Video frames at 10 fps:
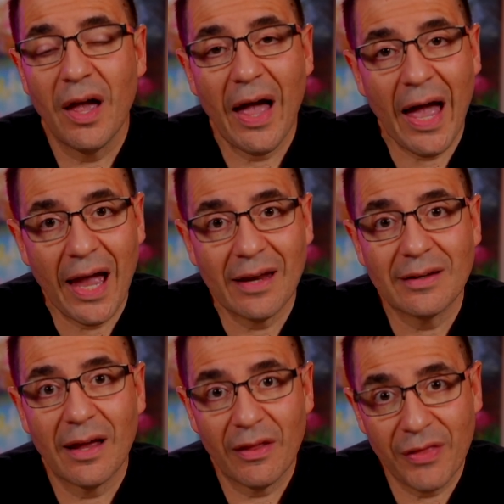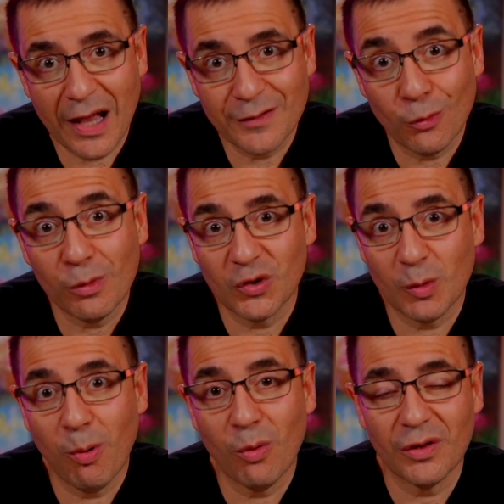And thanks for all the
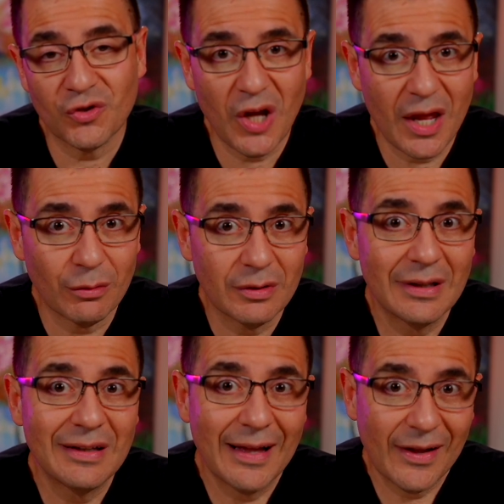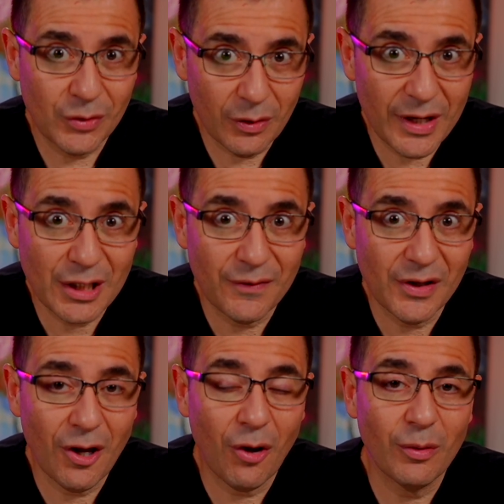support of the channel. Until the next
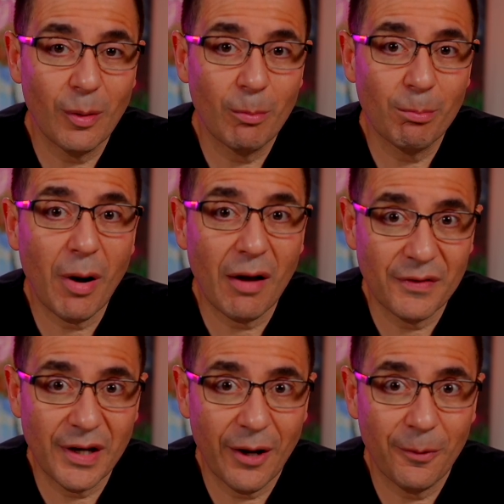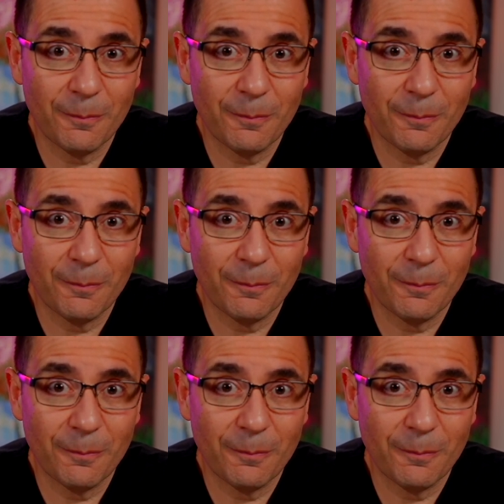video, bye for now.